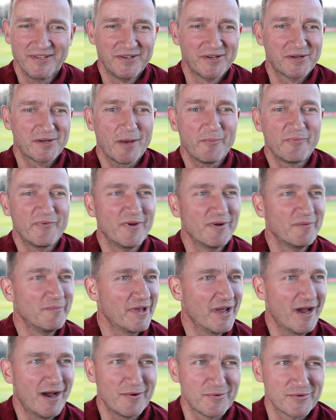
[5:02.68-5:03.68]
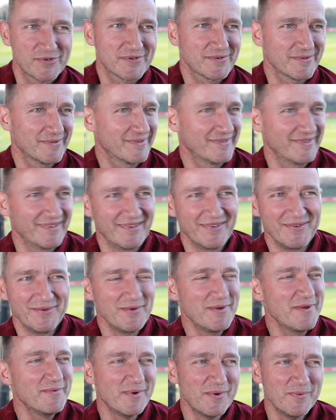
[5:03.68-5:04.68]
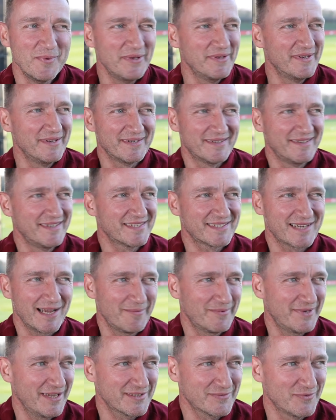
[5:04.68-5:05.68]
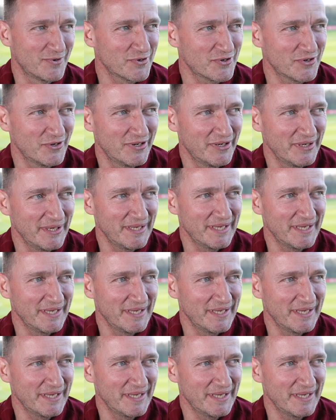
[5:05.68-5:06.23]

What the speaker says: the cup will be ours. He will win this cup, that's for sure.